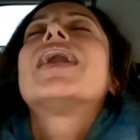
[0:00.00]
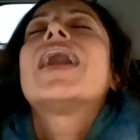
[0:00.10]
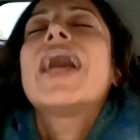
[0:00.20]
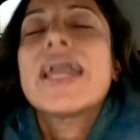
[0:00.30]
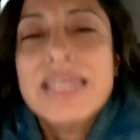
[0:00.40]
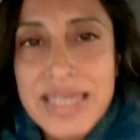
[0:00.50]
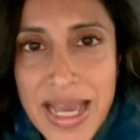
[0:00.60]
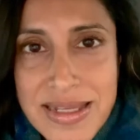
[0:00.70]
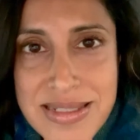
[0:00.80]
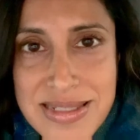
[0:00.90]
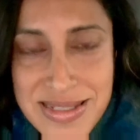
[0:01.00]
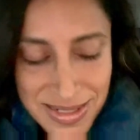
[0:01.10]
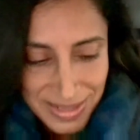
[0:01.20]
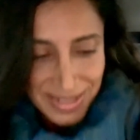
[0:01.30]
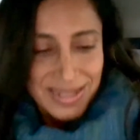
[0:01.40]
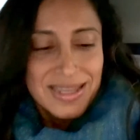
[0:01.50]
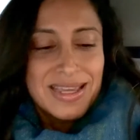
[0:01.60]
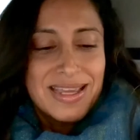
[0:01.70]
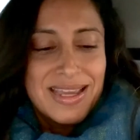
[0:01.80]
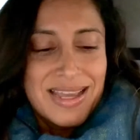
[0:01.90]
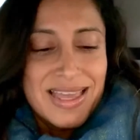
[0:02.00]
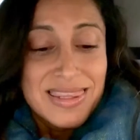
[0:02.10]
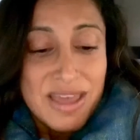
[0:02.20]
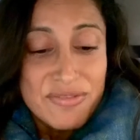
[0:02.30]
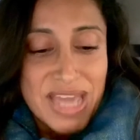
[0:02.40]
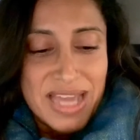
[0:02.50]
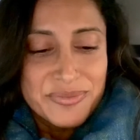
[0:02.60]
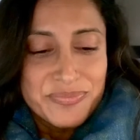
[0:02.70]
Heck yes. Love that.